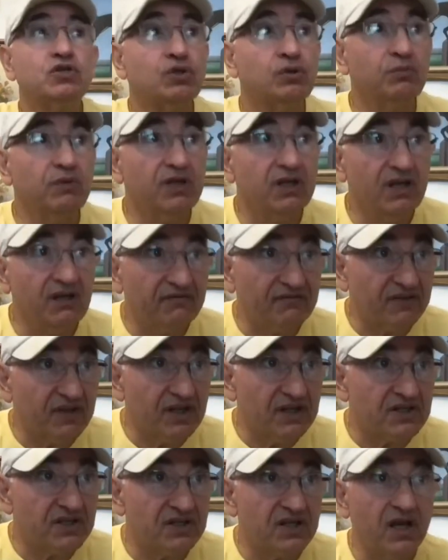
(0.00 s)
to me if
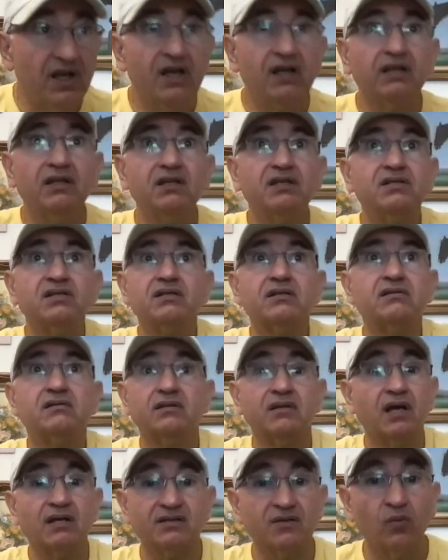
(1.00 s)
this
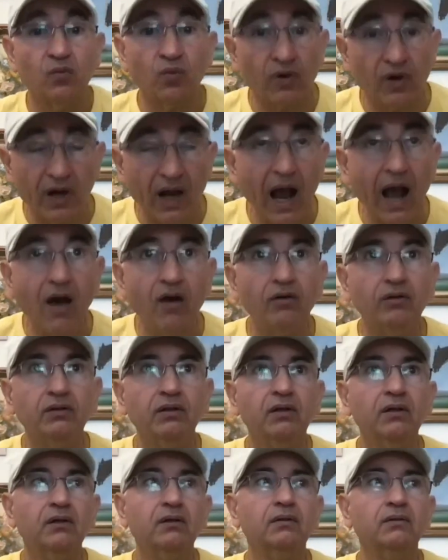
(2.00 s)
doesn't work out?
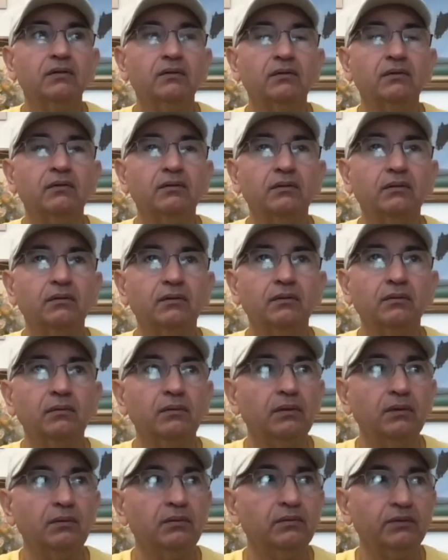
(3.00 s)

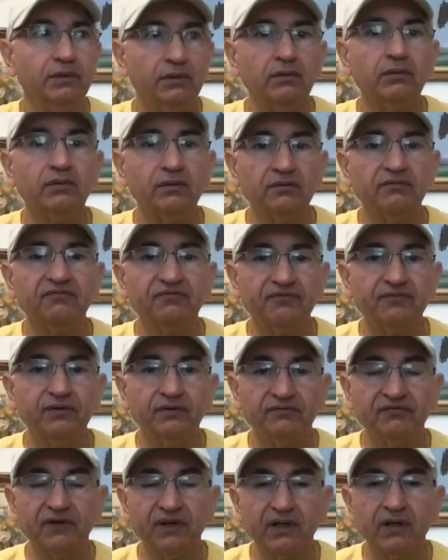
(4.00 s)
Well, you
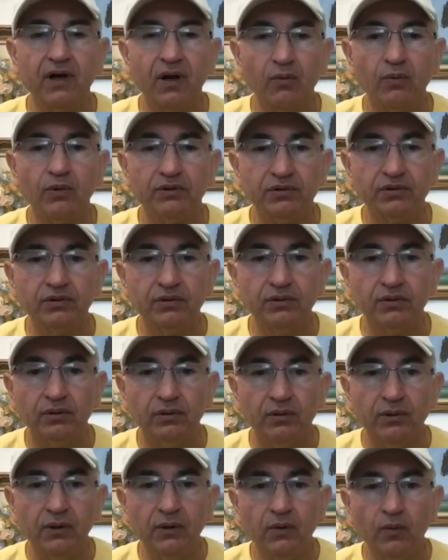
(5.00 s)
figure out what to do.
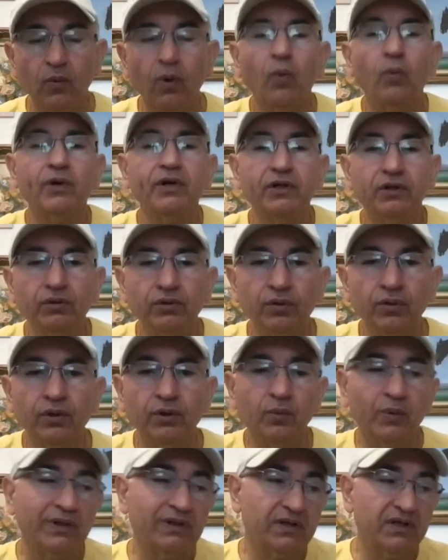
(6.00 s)
What were you doing
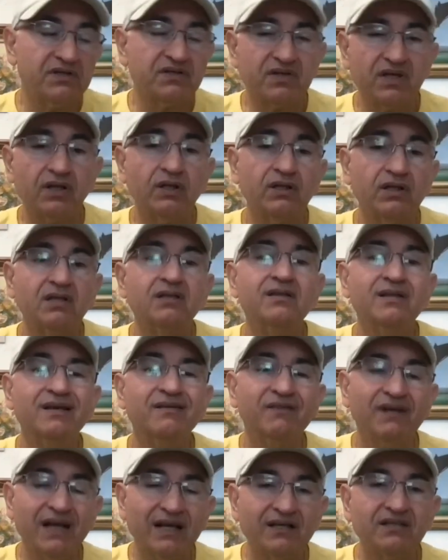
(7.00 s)
when this thing didn't
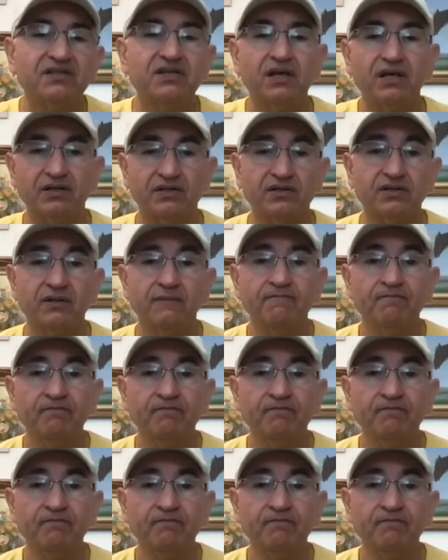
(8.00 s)
even exist?